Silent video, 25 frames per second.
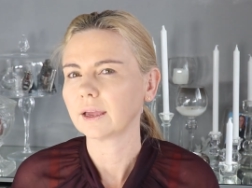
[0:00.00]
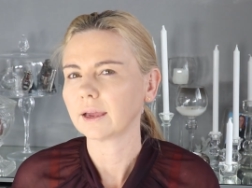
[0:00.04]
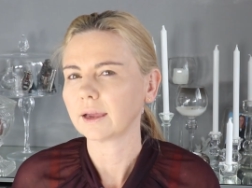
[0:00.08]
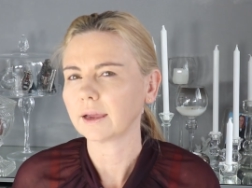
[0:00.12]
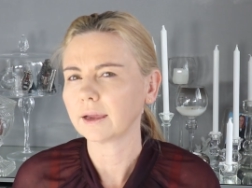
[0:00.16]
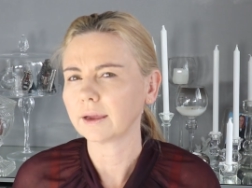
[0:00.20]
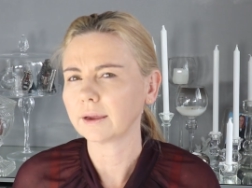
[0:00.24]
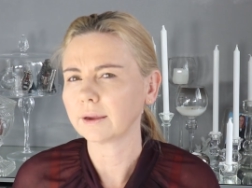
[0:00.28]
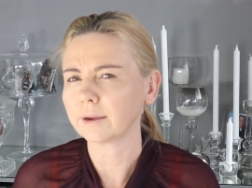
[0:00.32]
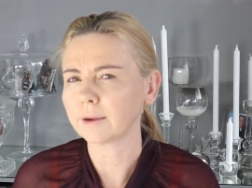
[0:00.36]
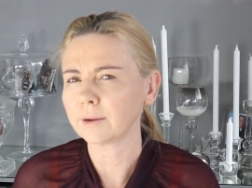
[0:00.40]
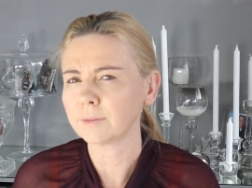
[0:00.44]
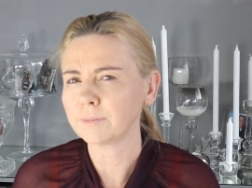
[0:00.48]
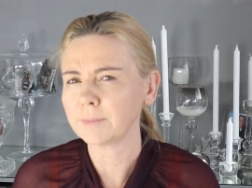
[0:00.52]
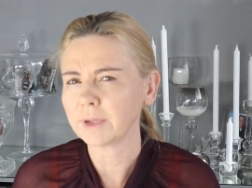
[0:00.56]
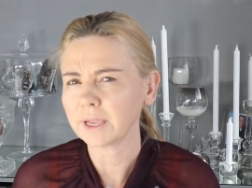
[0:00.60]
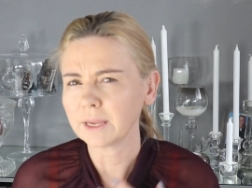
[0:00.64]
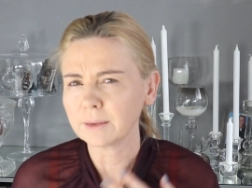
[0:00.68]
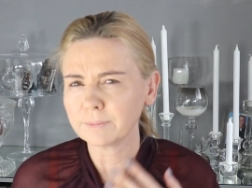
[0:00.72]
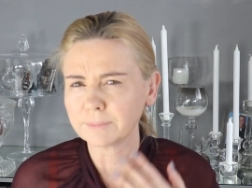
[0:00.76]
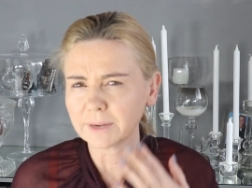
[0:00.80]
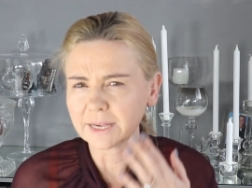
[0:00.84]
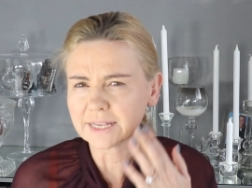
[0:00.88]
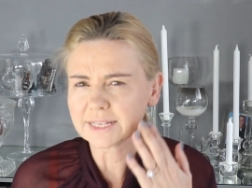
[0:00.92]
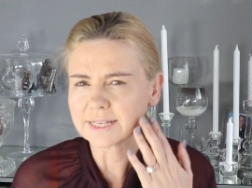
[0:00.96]
Um,
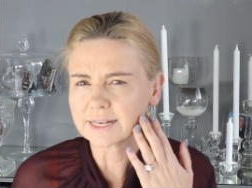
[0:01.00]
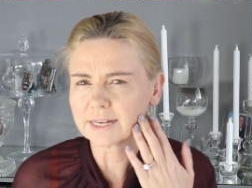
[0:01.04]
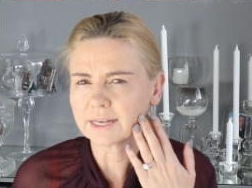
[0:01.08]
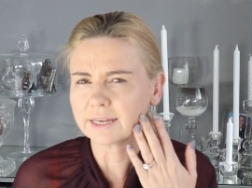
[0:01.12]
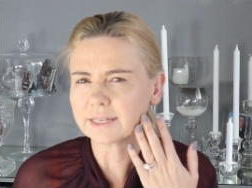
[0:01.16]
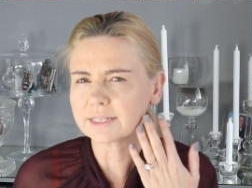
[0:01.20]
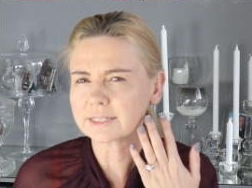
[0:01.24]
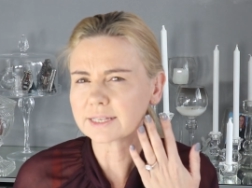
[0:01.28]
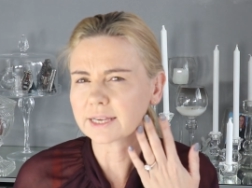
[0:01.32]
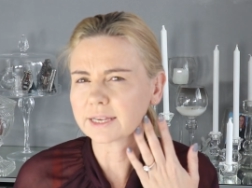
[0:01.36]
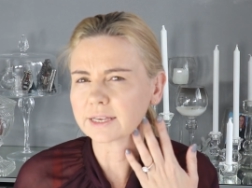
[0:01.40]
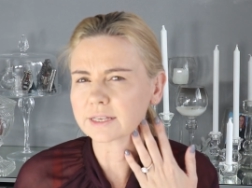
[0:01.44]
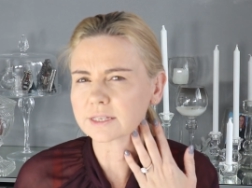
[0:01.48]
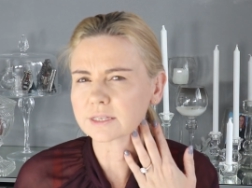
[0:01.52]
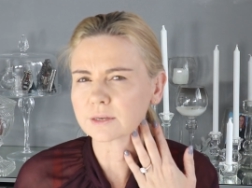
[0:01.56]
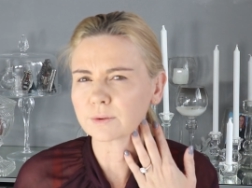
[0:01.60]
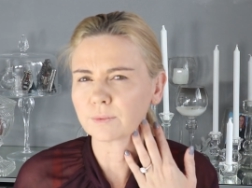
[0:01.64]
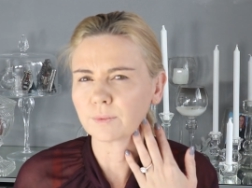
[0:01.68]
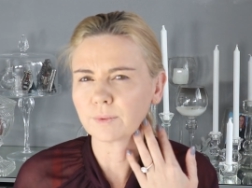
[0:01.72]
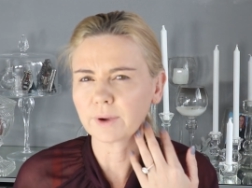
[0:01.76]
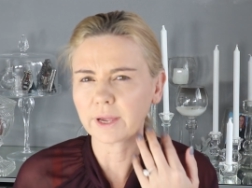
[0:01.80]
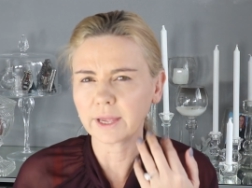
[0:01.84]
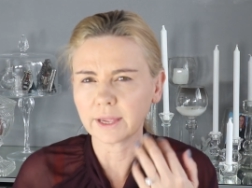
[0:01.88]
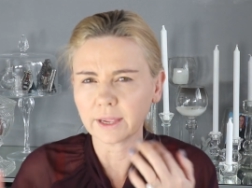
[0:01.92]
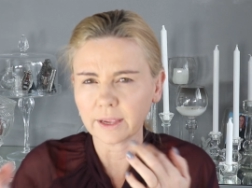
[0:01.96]
it basically takes
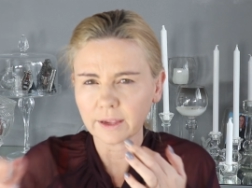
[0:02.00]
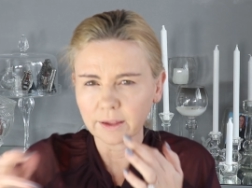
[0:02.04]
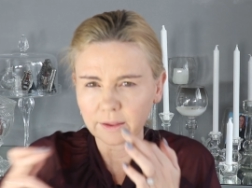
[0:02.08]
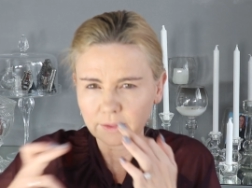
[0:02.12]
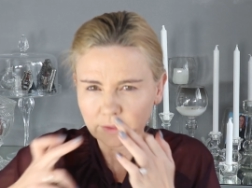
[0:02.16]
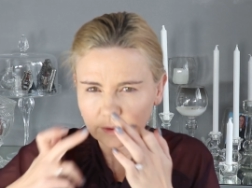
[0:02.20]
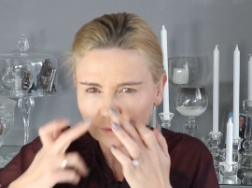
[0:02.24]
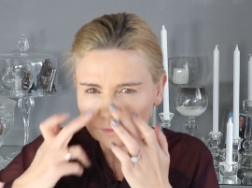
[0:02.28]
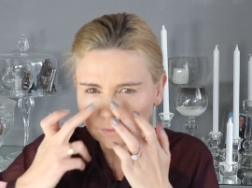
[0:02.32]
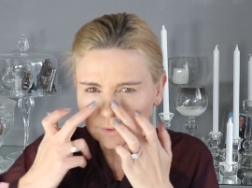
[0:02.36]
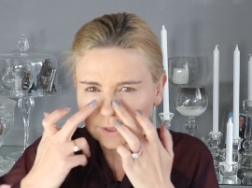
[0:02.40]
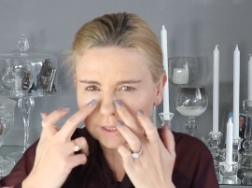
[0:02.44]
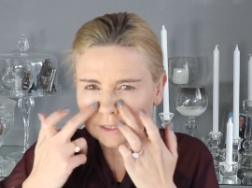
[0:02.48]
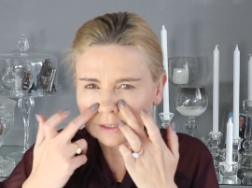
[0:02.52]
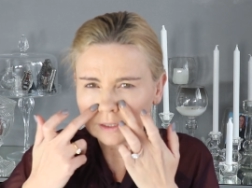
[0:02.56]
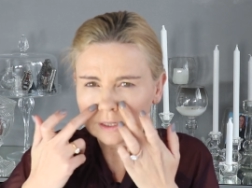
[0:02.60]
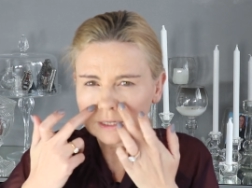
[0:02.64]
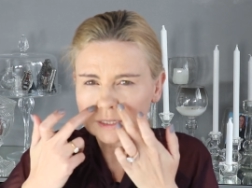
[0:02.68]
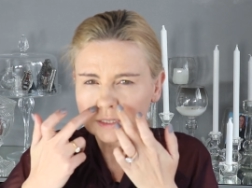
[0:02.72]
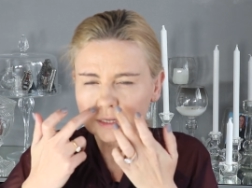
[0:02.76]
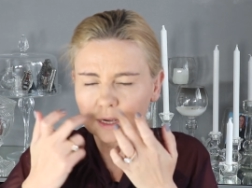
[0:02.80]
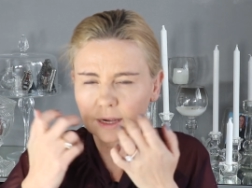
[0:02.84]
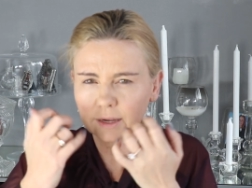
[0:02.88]
away the redness.